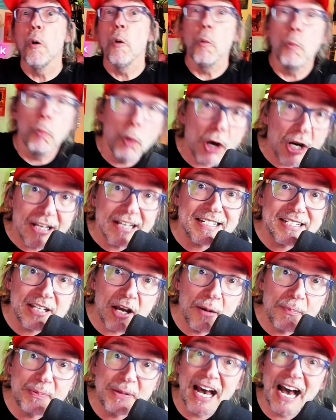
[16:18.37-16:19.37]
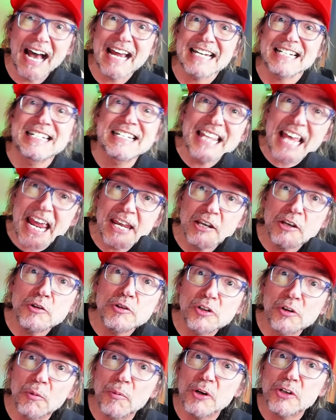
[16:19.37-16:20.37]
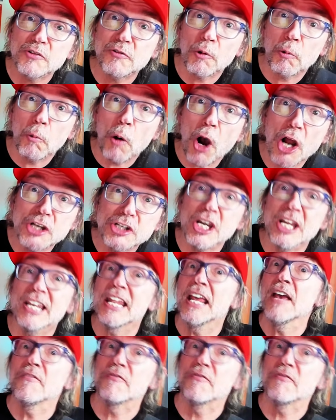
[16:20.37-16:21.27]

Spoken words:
What is up, guys? Thank you so much for watching.